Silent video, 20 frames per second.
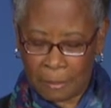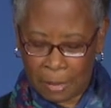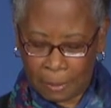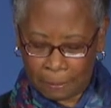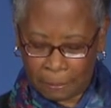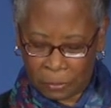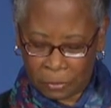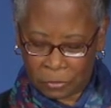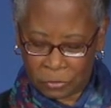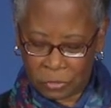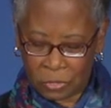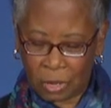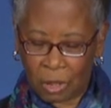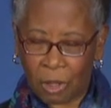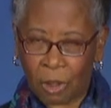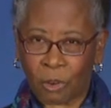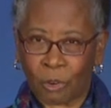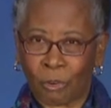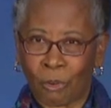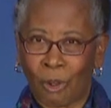and members
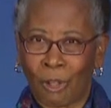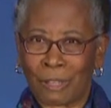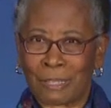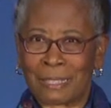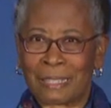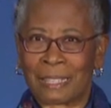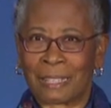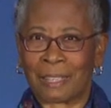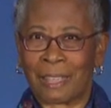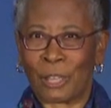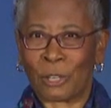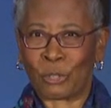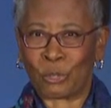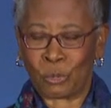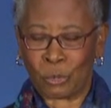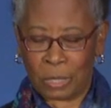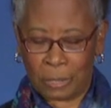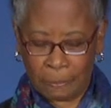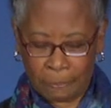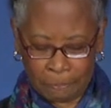across the
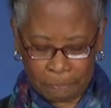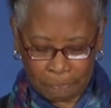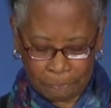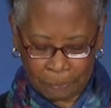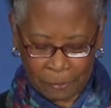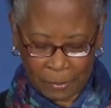country.